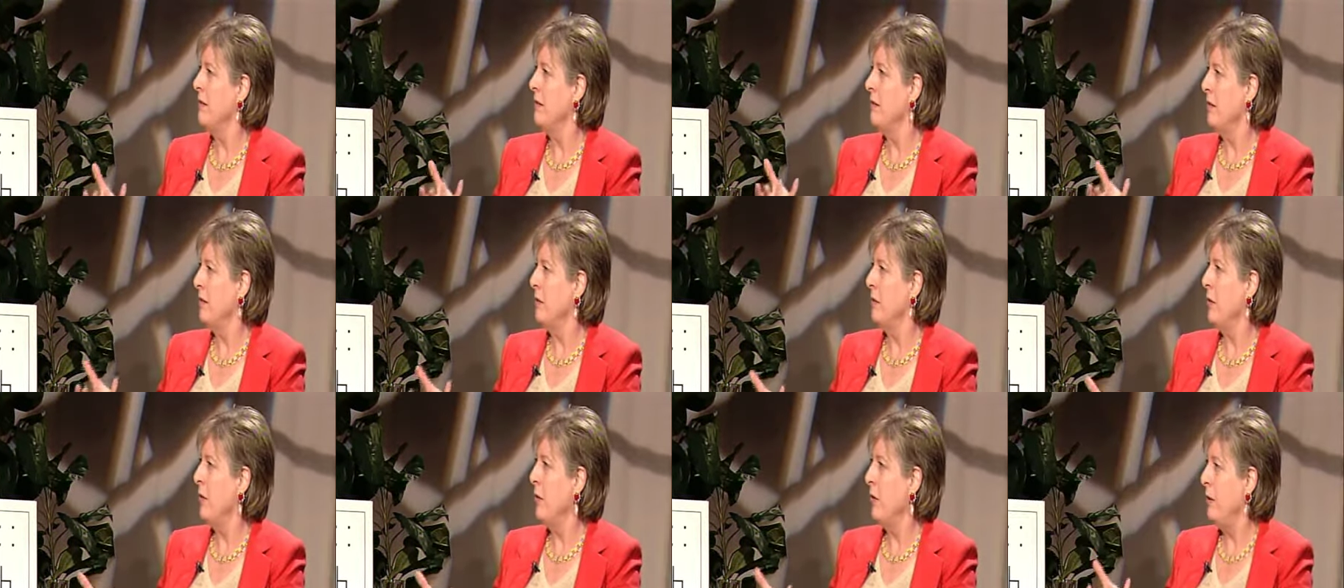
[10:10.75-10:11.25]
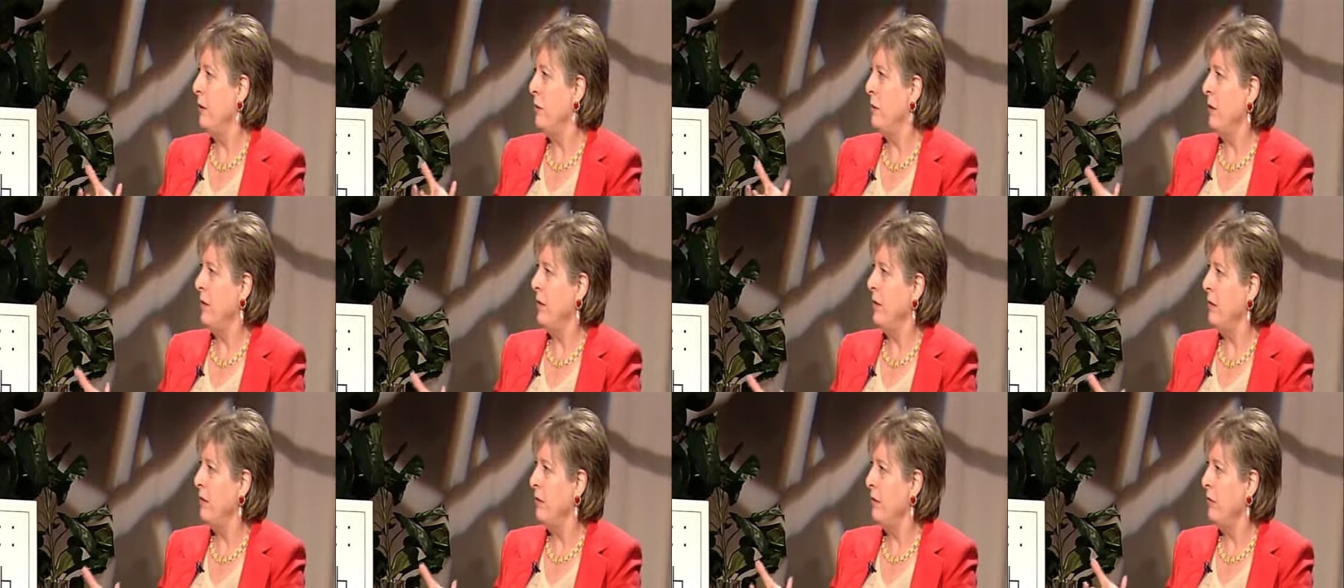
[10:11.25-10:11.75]
and it's all
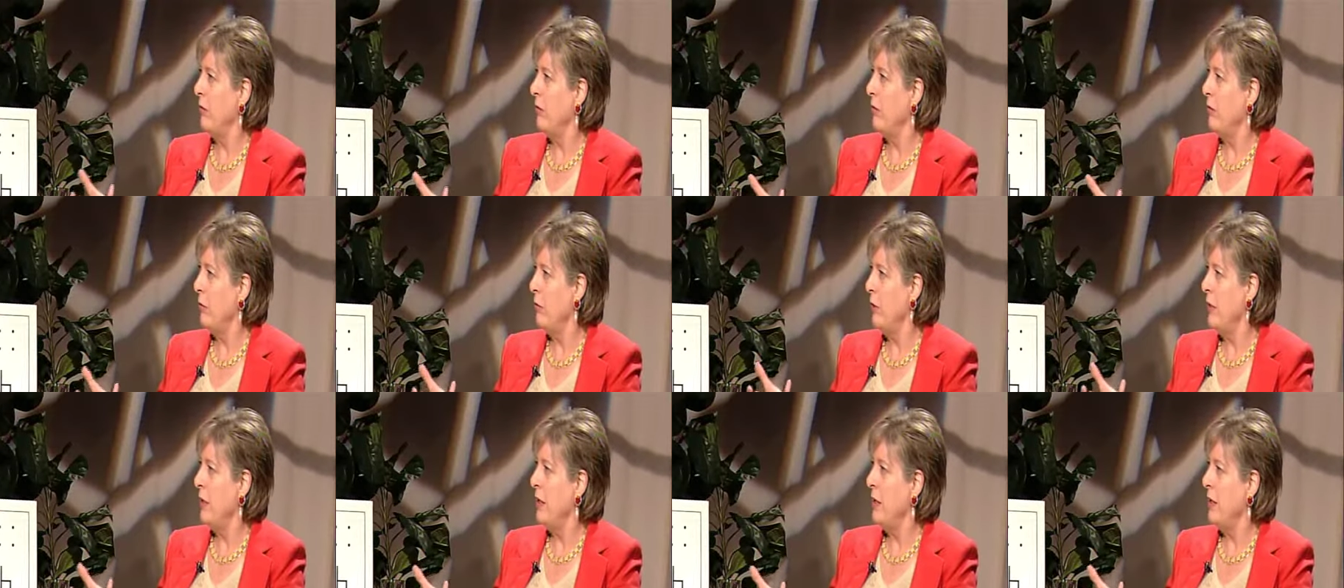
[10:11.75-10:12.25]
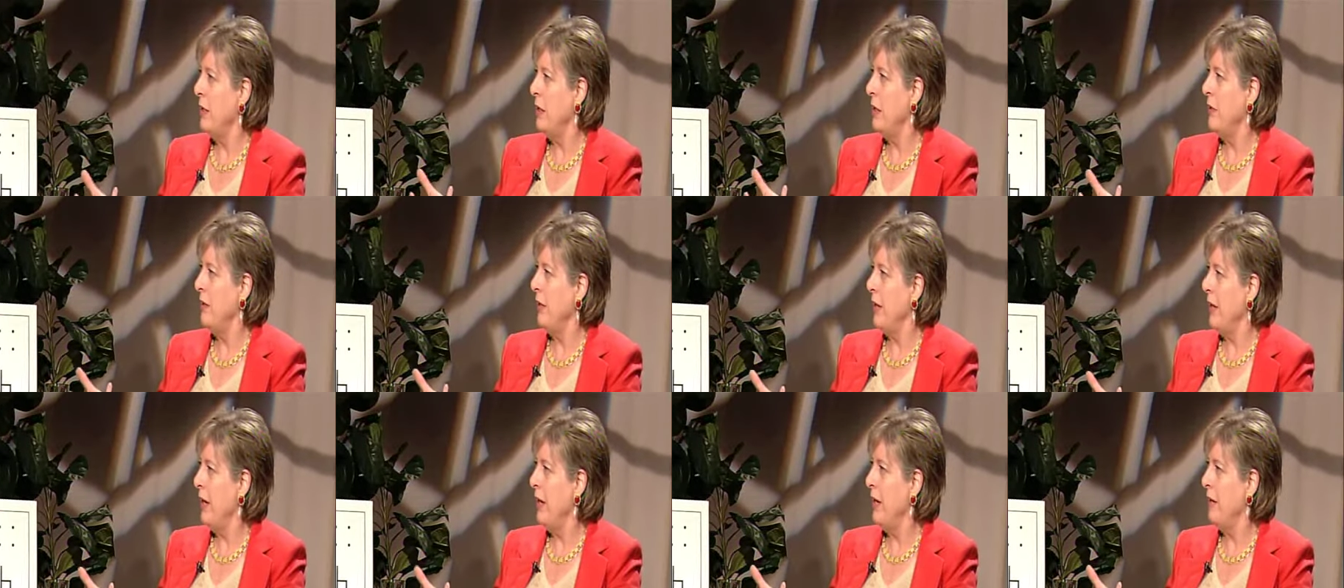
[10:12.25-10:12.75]
about
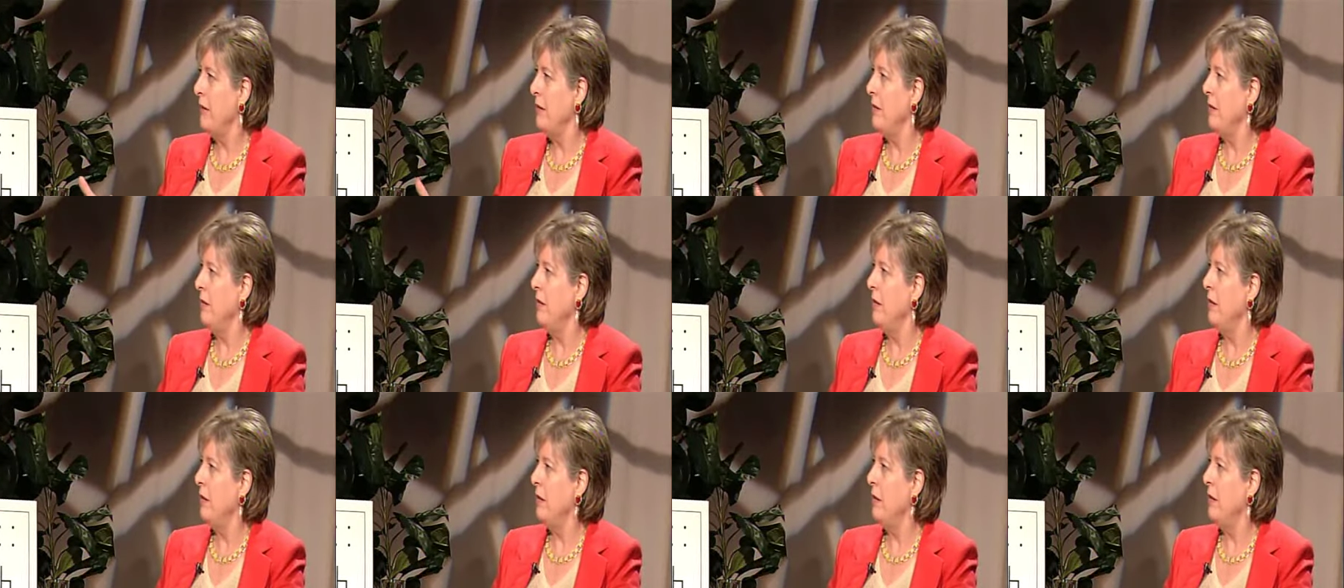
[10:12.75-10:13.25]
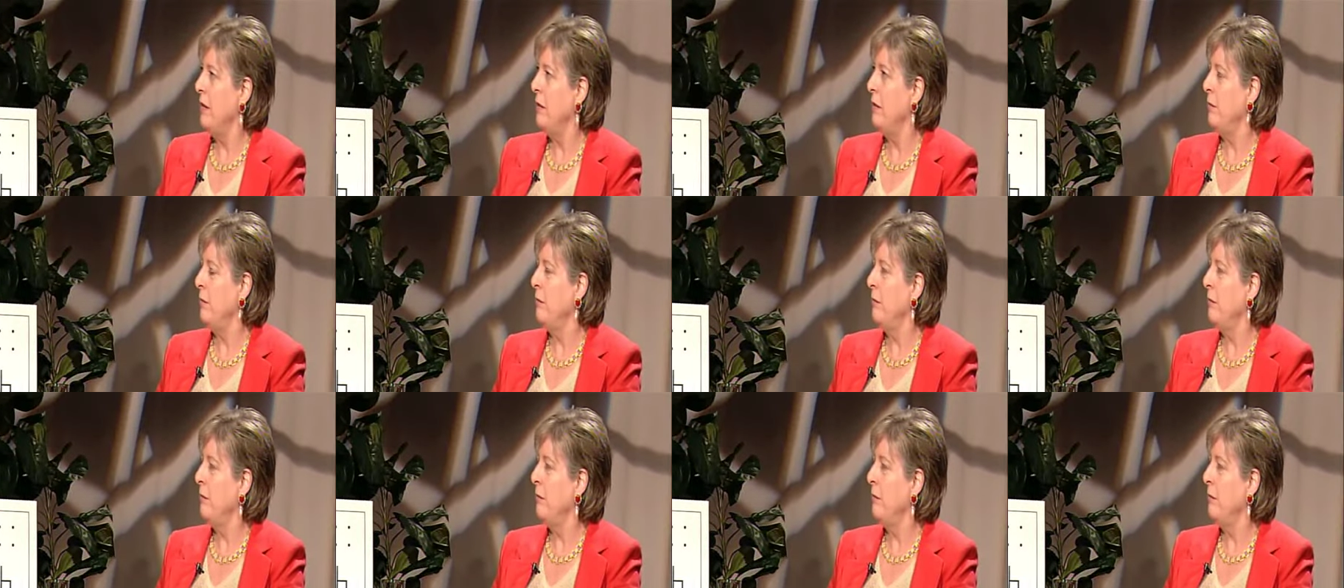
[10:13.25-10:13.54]
creating that. But um, I